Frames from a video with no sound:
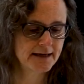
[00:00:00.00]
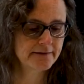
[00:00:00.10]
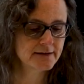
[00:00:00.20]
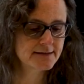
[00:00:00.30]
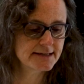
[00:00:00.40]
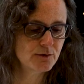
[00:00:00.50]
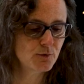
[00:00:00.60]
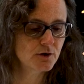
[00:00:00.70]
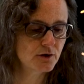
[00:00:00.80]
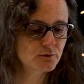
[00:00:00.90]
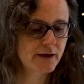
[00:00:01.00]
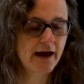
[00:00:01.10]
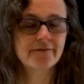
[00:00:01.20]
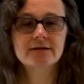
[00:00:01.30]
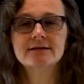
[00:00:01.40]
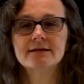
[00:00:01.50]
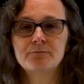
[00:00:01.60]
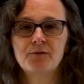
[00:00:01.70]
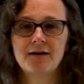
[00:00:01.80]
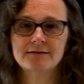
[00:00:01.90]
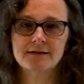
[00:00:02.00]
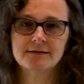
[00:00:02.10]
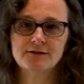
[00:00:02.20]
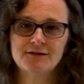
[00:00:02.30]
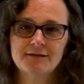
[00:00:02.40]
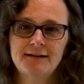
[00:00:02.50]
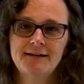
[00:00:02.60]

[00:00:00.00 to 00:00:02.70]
in the Z world, we have the zIIP processor.